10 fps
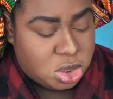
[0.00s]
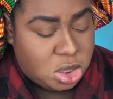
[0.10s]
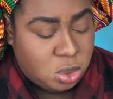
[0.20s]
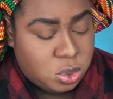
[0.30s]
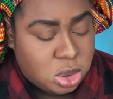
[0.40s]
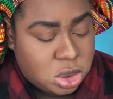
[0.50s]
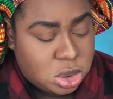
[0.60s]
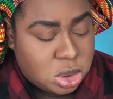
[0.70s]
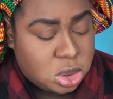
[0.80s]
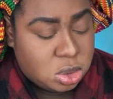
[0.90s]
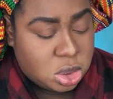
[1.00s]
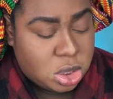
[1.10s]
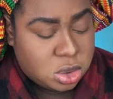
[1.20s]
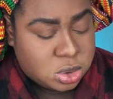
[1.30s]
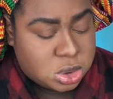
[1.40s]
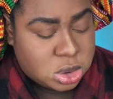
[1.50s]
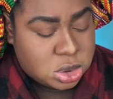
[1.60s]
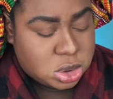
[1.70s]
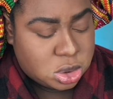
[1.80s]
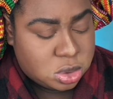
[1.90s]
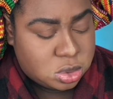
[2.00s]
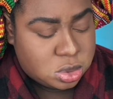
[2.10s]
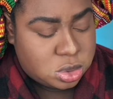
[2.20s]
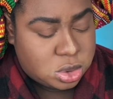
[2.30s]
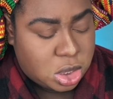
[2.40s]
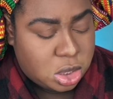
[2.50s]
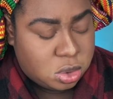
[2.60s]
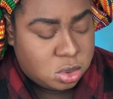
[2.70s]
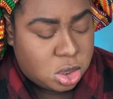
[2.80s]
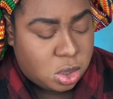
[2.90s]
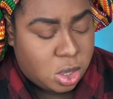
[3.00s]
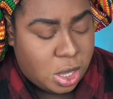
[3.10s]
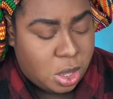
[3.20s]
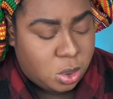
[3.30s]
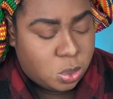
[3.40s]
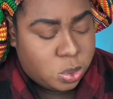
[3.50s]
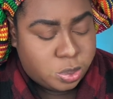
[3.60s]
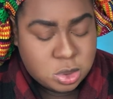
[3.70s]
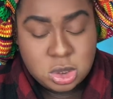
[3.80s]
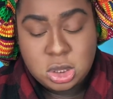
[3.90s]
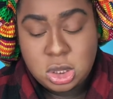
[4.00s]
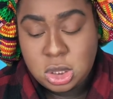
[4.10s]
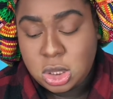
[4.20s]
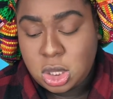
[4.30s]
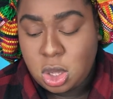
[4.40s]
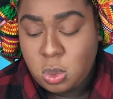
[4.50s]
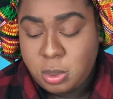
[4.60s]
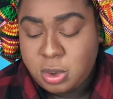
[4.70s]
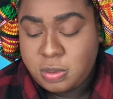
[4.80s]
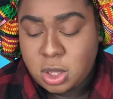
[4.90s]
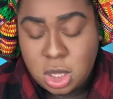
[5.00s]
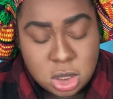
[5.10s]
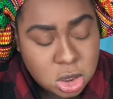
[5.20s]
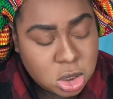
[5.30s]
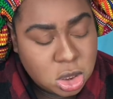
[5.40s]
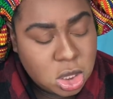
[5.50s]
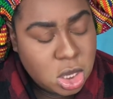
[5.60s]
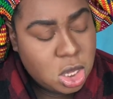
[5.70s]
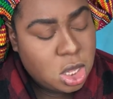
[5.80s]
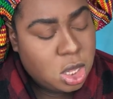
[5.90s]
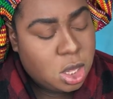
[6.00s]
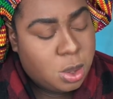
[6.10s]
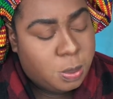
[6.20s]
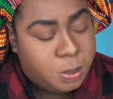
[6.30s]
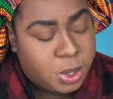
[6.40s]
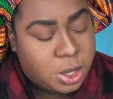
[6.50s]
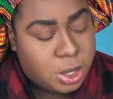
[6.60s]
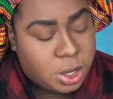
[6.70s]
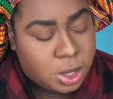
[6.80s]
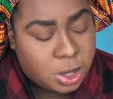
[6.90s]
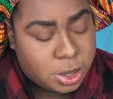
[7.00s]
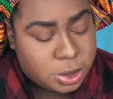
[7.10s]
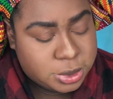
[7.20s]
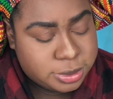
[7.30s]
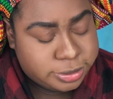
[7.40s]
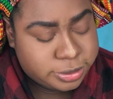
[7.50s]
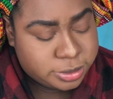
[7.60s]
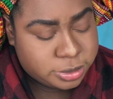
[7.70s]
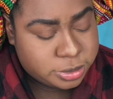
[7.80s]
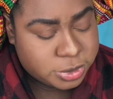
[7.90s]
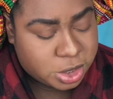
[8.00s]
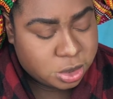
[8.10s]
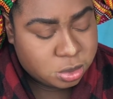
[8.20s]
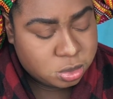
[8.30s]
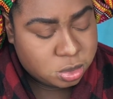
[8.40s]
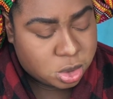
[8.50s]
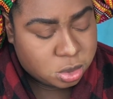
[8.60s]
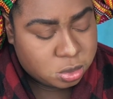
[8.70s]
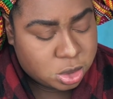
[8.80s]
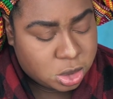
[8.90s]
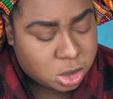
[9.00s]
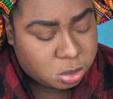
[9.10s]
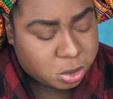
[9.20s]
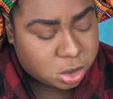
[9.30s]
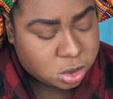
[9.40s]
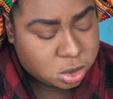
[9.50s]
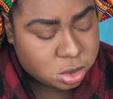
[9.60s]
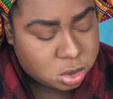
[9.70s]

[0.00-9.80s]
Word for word: it would look good on lighter skin tones. I don't know how it would particularly look on women of color, but uh, I don't. I don't really like the palette.